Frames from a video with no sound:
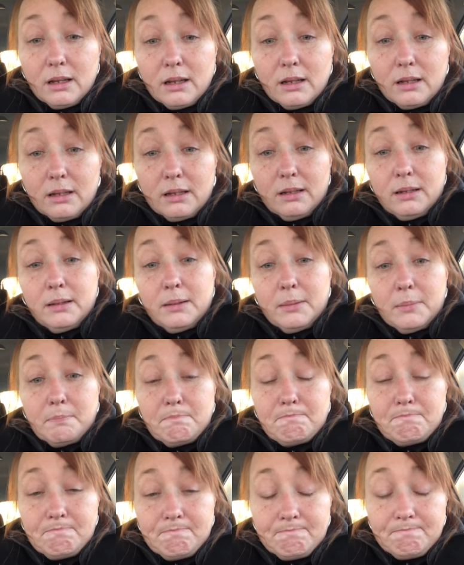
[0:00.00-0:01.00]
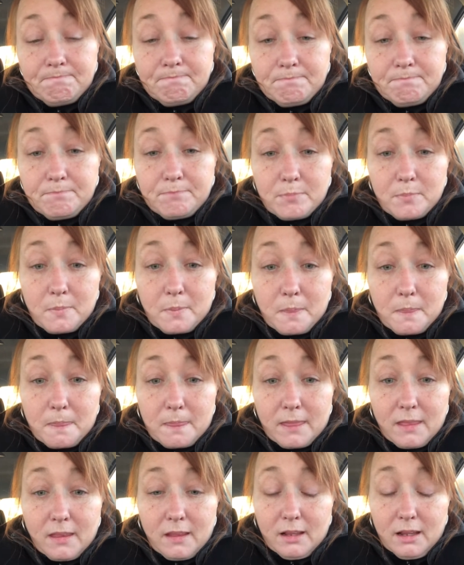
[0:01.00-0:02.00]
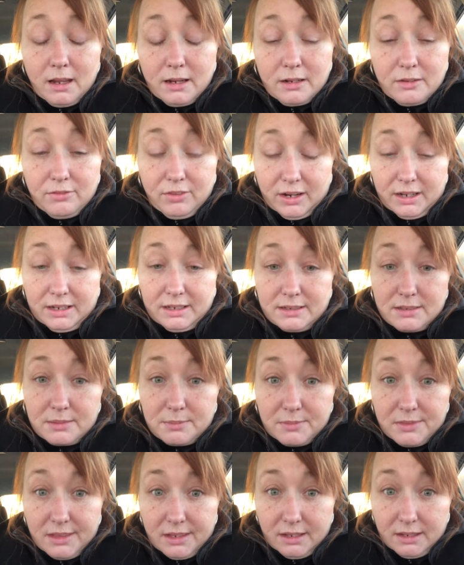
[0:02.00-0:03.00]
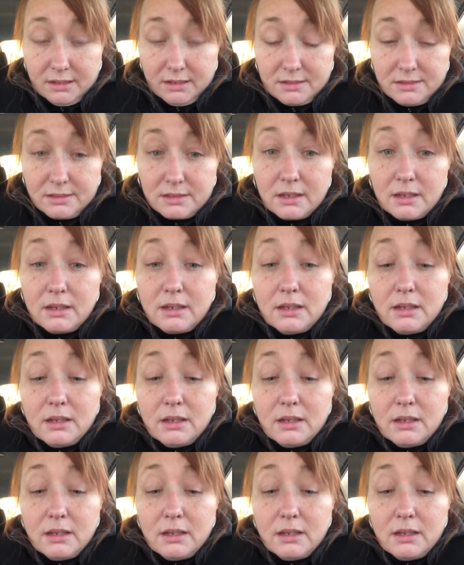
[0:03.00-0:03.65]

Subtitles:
and kind of fighting some things.